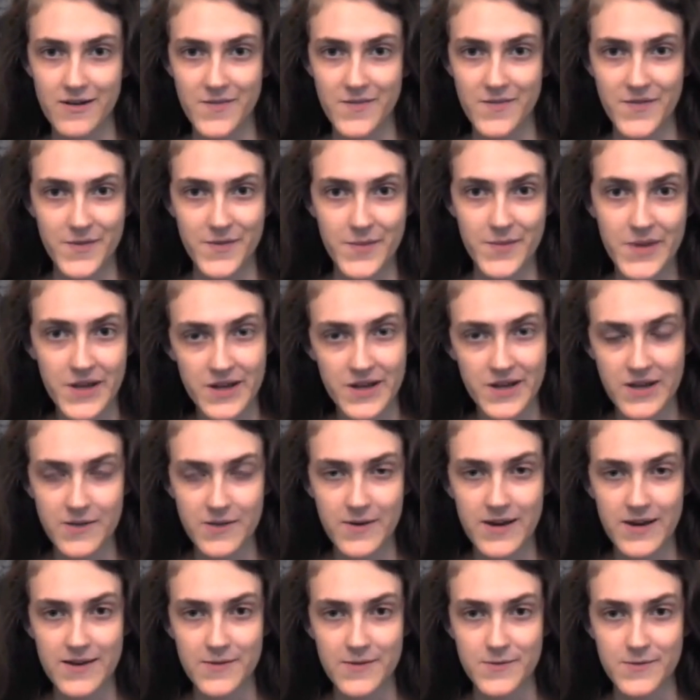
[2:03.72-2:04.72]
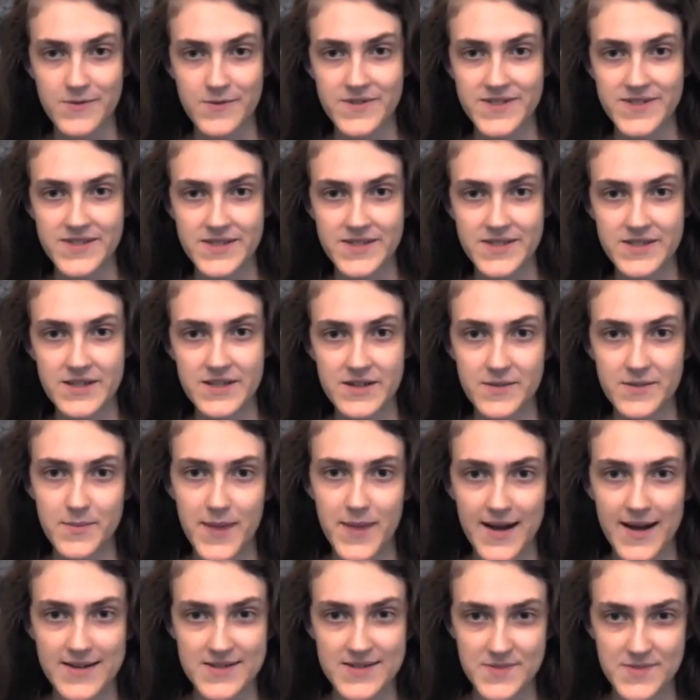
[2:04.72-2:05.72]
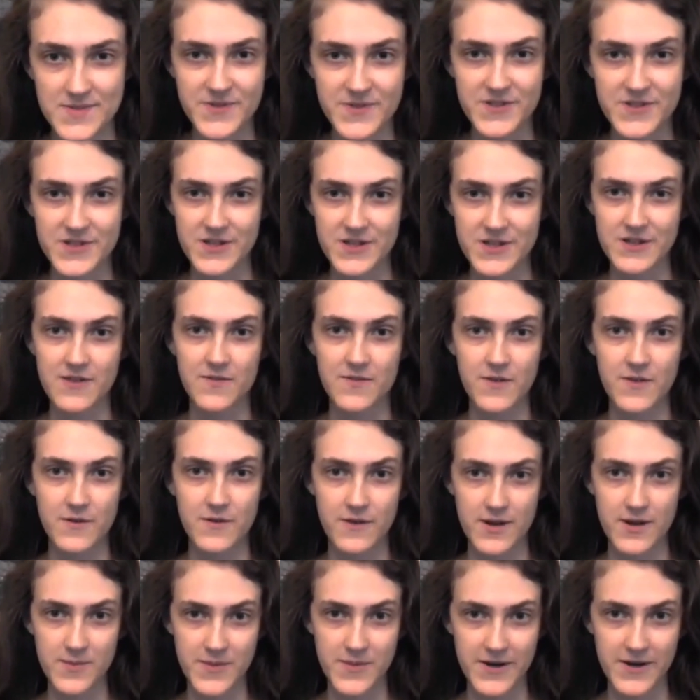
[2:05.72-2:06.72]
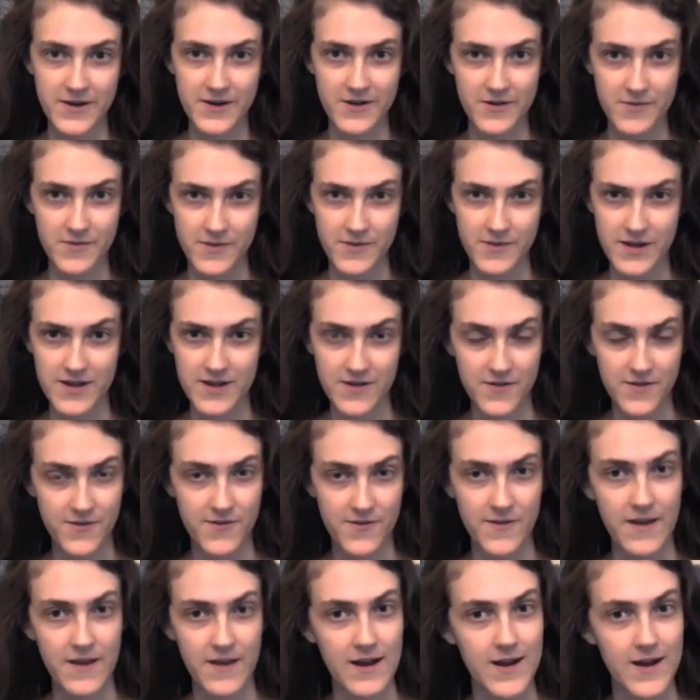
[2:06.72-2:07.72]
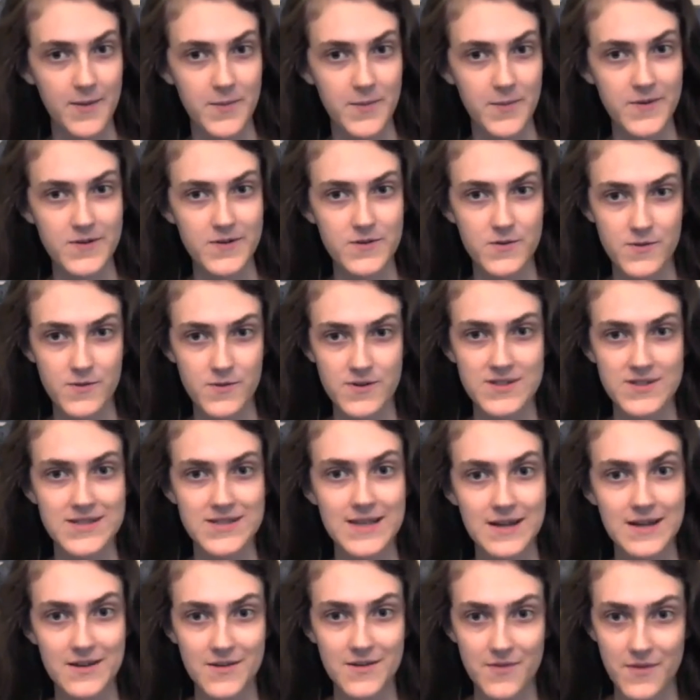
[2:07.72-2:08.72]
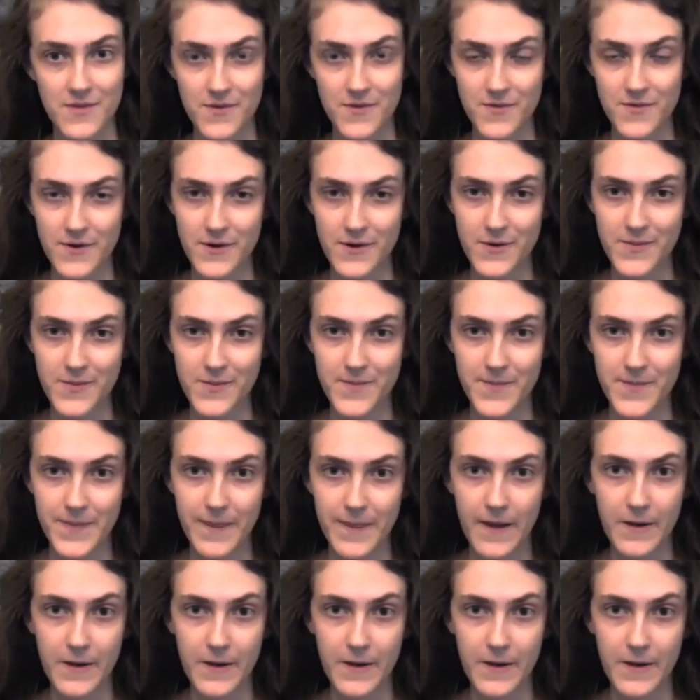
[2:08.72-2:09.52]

for me anyway, was the mass bleaching of the Great Barrier Reef that happened towards the end of the film.